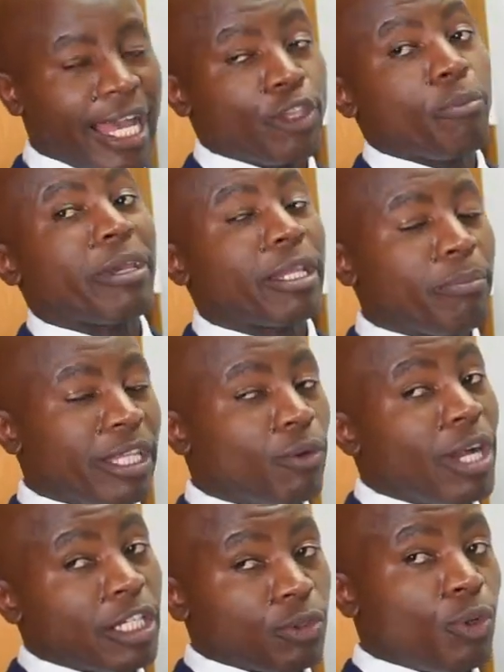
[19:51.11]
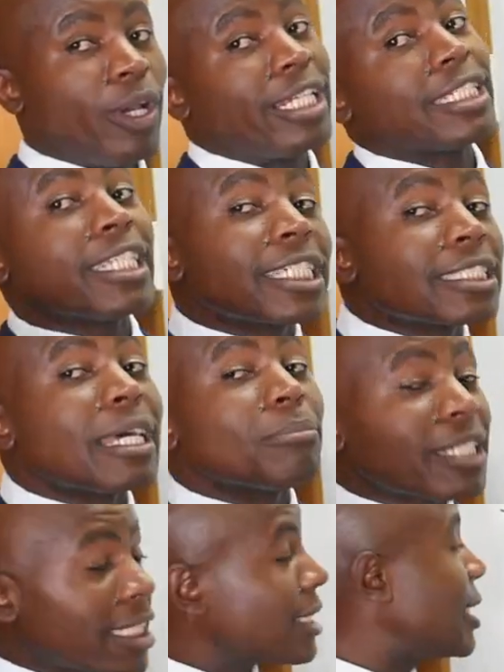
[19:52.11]
you may be required to go and take
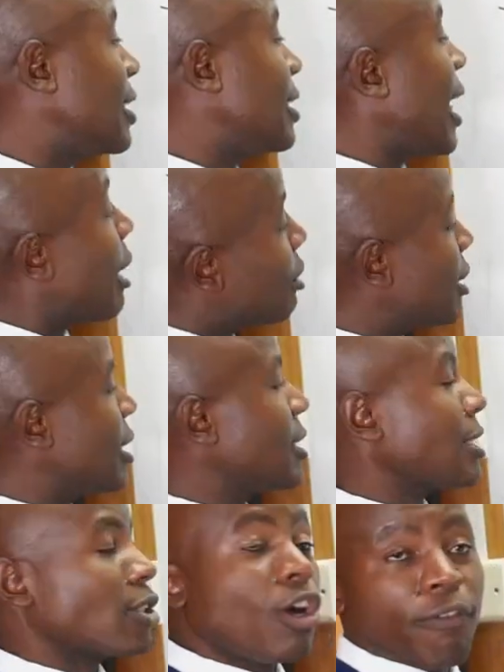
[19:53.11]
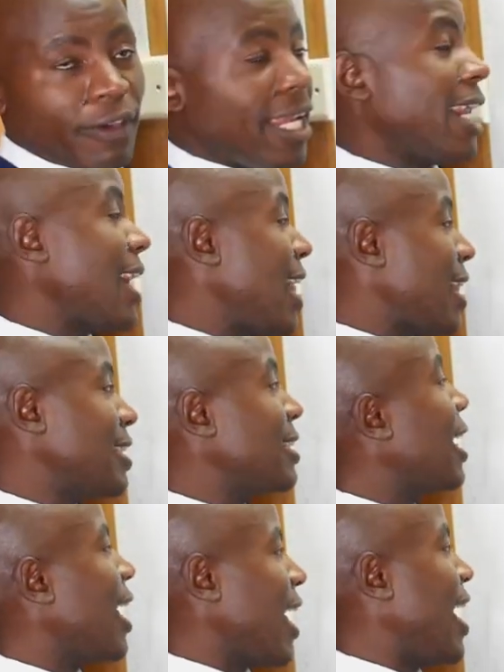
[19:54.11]
some tests in languages, TOEFL and others,
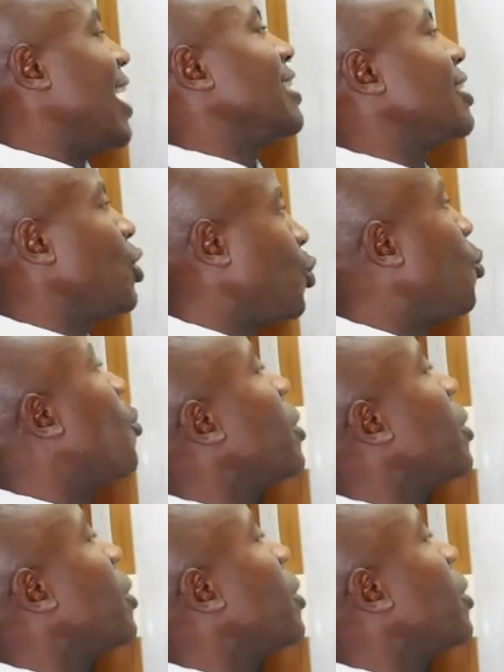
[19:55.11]
and you